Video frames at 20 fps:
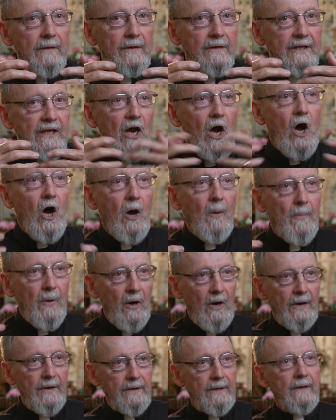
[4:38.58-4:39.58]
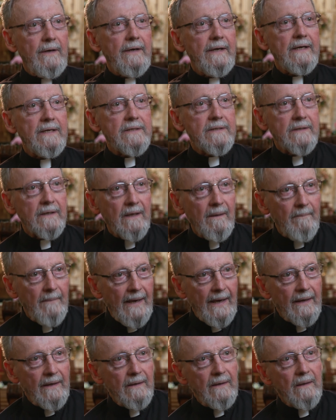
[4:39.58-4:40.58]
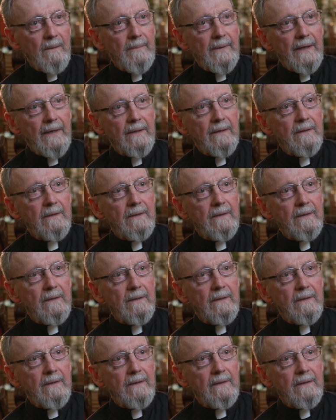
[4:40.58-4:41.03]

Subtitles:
the awe part needs to come back a little bit.